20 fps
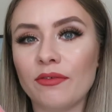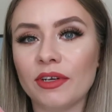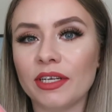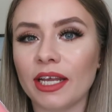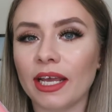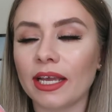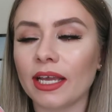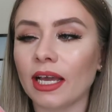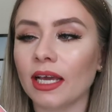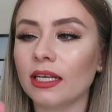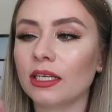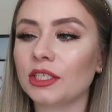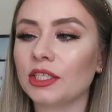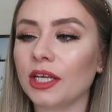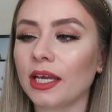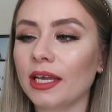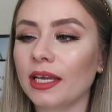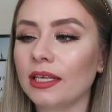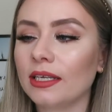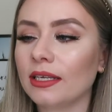everyday kind of
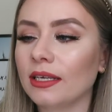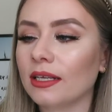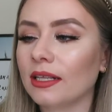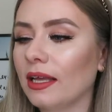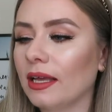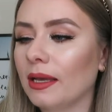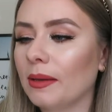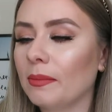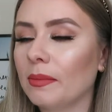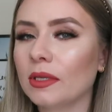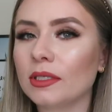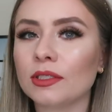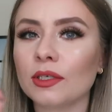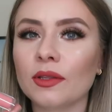shade. Um,